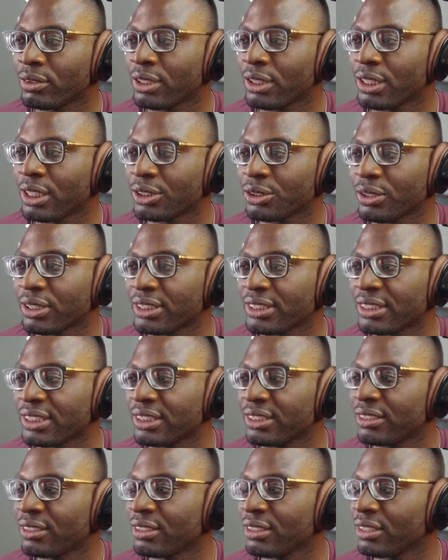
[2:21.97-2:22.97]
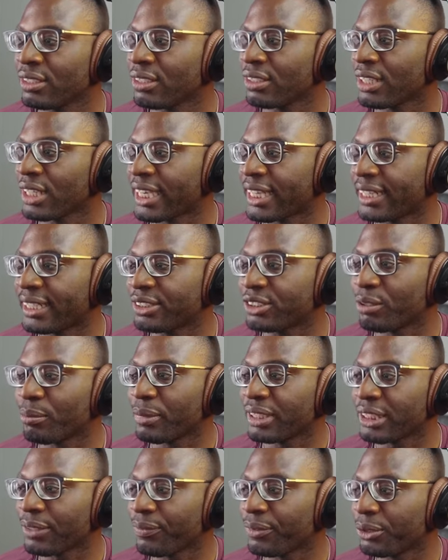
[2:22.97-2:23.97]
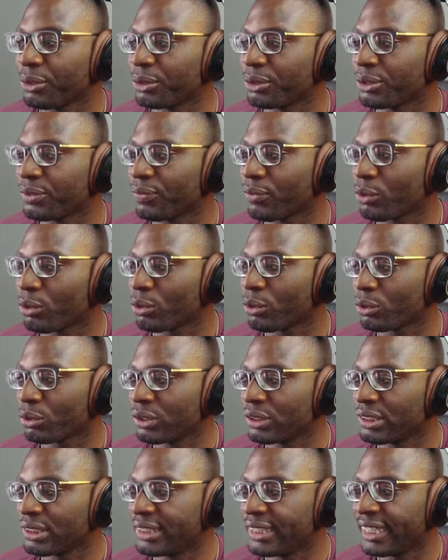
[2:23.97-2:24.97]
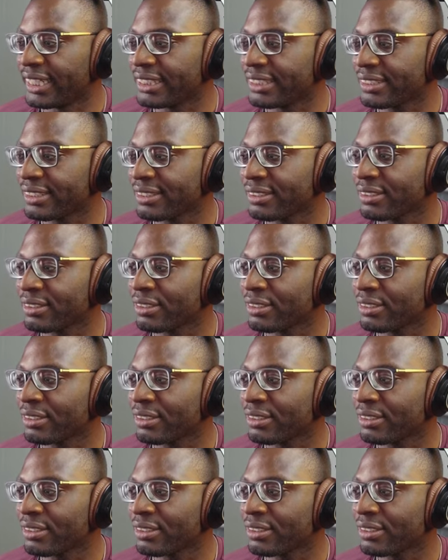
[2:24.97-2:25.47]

As you can see, I added some meta fields for date,